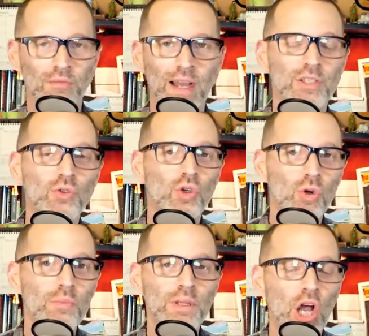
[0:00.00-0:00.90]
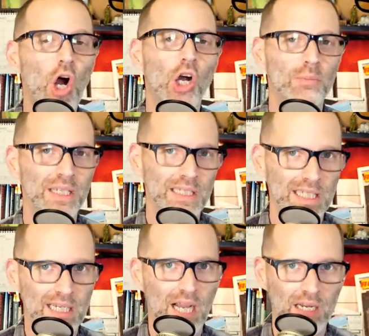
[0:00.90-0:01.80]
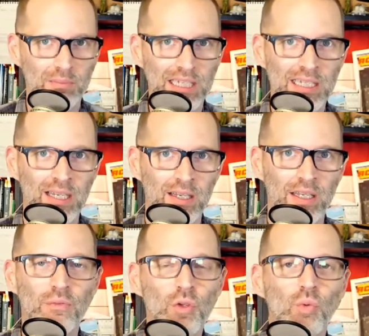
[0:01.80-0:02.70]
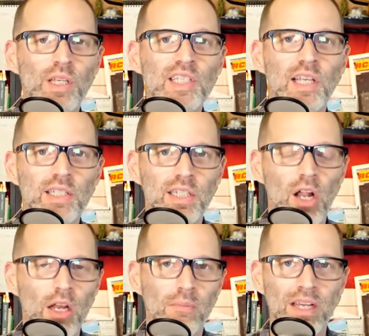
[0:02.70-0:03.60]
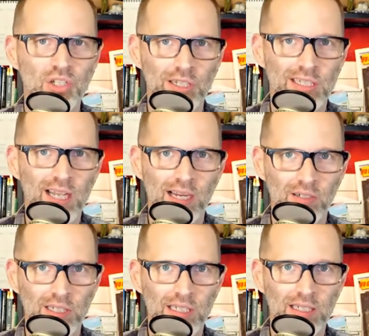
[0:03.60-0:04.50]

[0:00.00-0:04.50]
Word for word: In fact, you could be harming the economy if you resisted automation entirely.